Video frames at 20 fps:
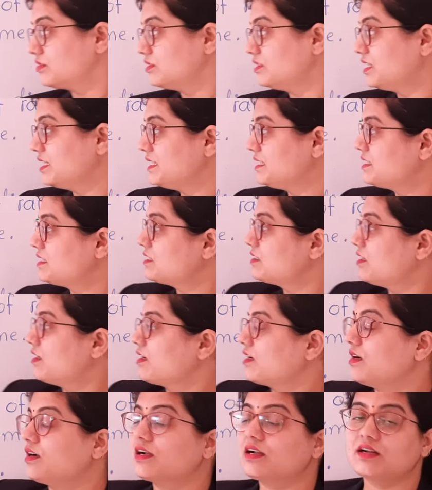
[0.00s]

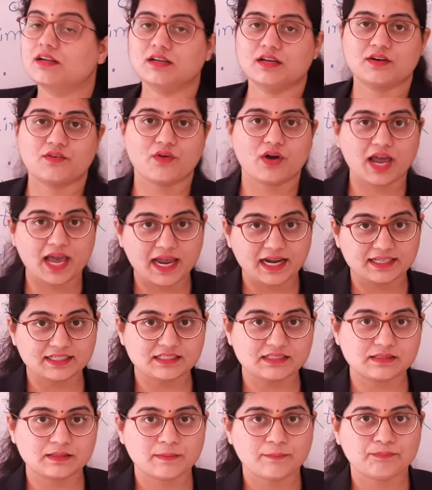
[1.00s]
these
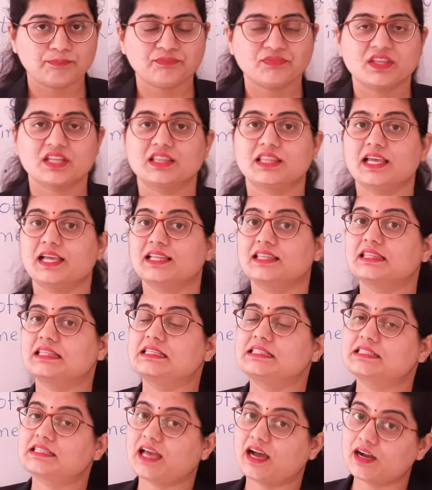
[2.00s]
rats, then
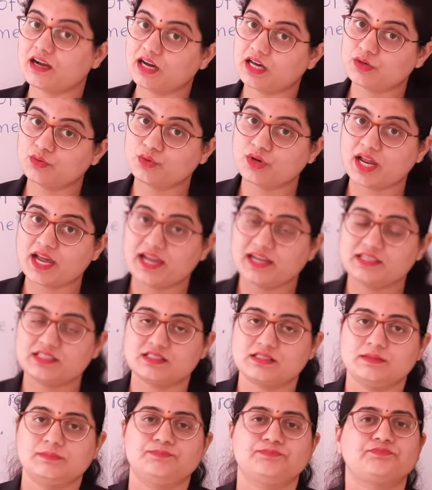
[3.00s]
these kangaroo
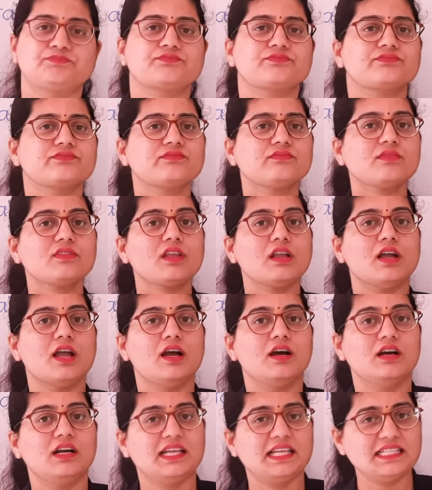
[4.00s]
rats,
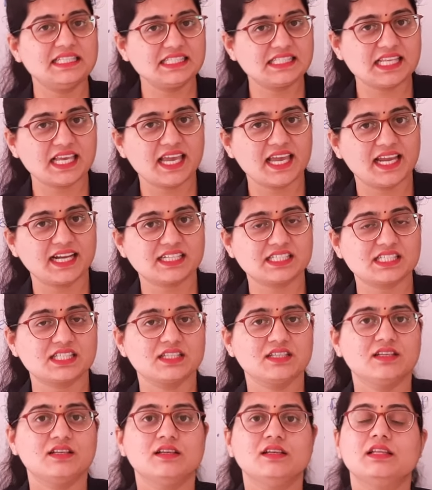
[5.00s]
insects,
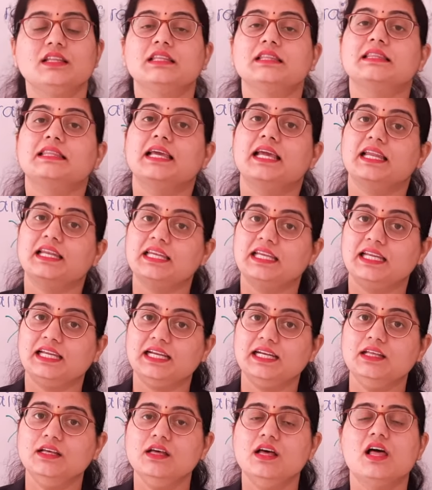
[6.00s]
they
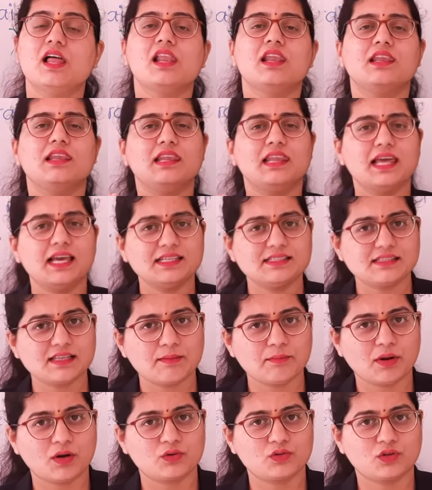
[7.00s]
need less
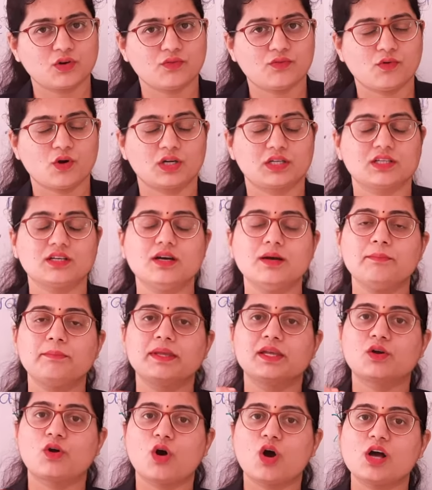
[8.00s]
amount of water
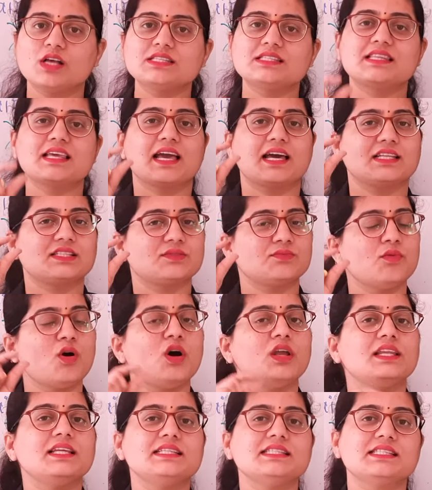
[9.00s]
because they are
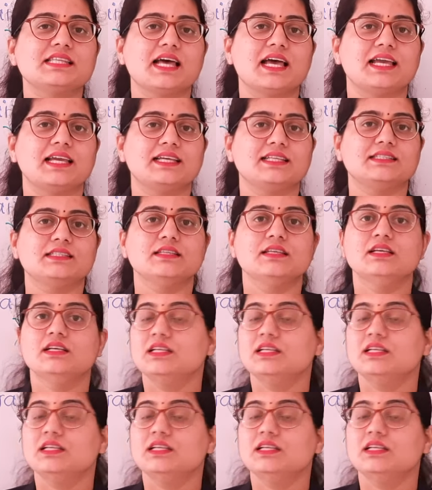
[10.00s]
small in size.